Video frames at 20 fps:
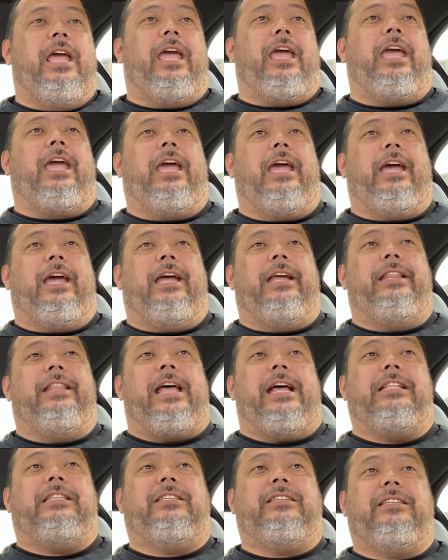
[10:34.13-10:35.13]
And
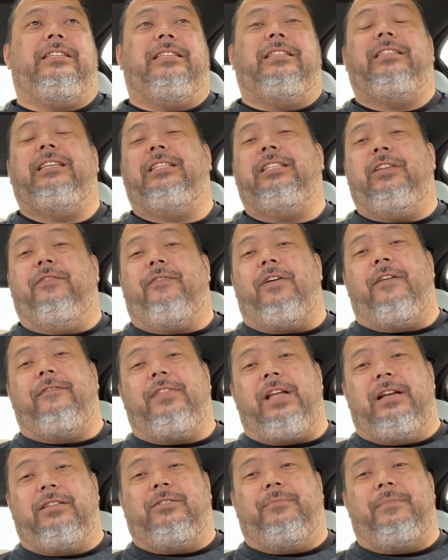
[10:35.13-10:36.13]
that's
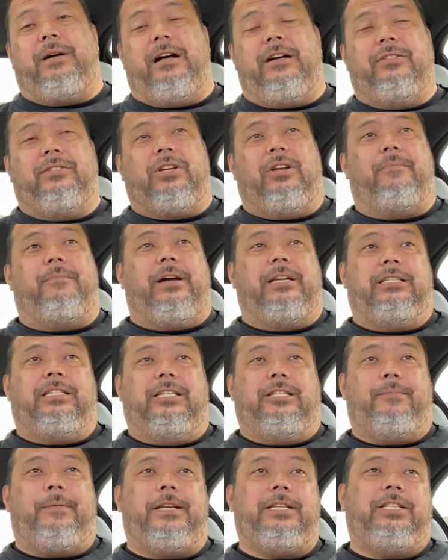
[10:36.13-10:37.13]
65,000 miles on my
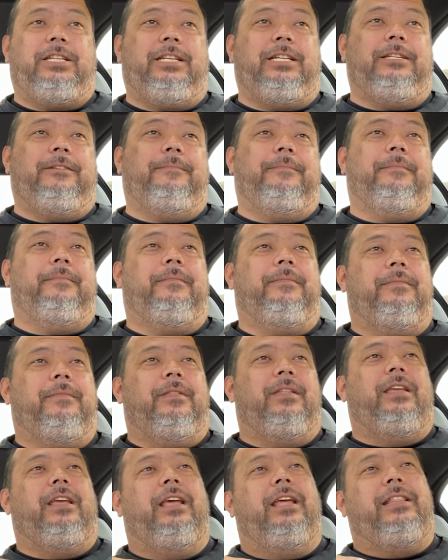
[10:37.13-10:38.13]
suspension.
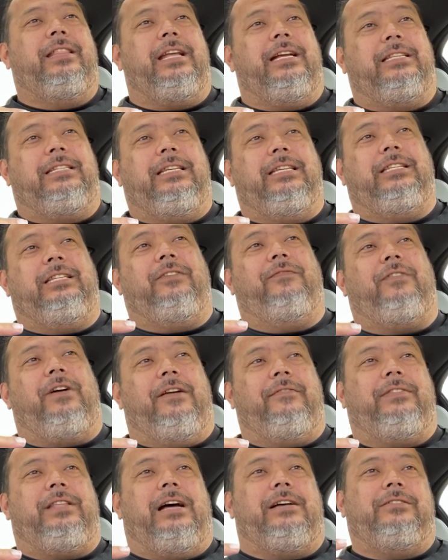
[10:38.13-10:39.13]
That's
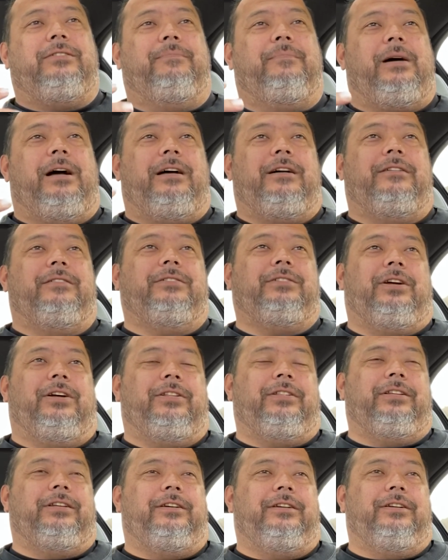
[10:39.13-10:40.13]
65,000 miles
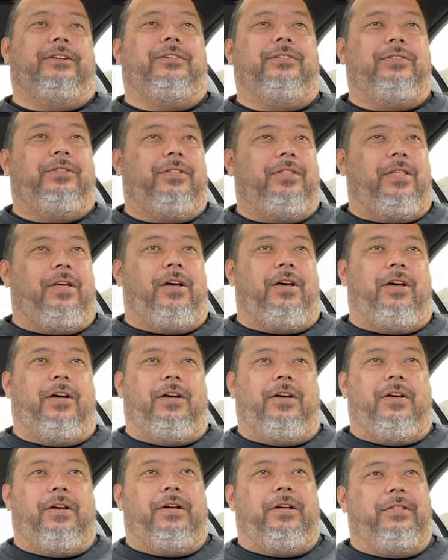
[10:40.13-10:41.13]
on
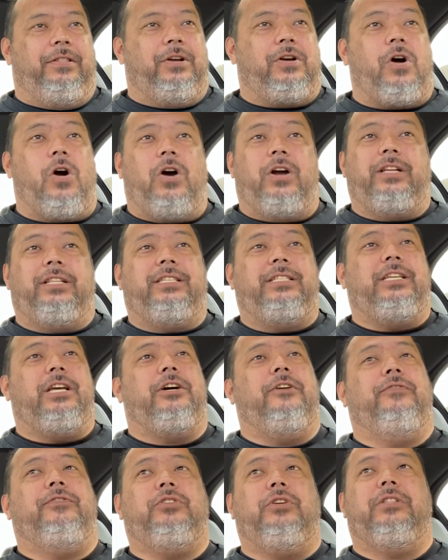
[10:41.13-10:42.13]
the car
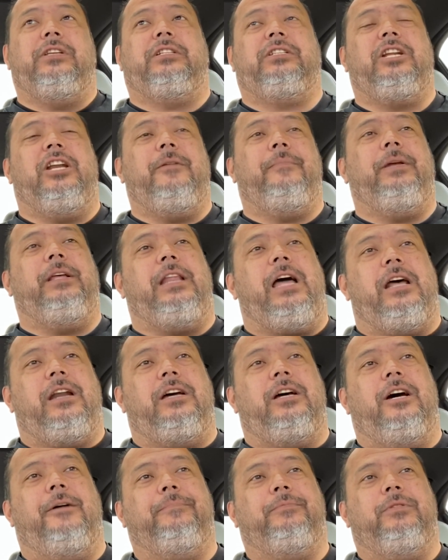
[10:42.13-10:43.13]
itself. So there's going to be a lot
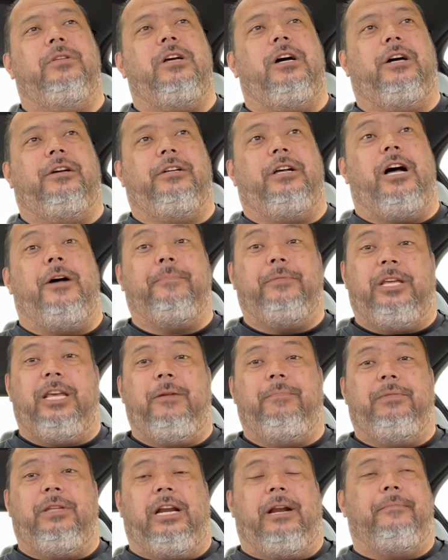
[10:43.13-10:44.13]
of
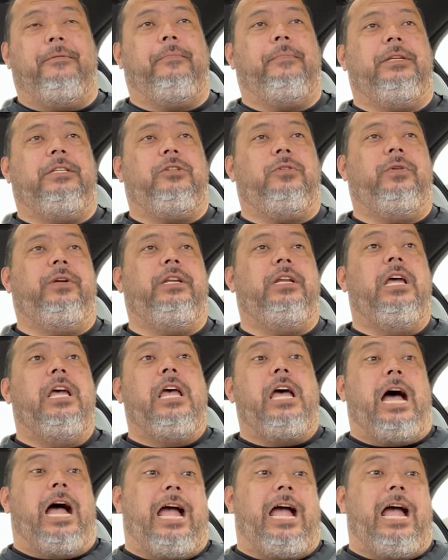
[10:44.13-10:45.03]
upkeep that I'm going to be doing.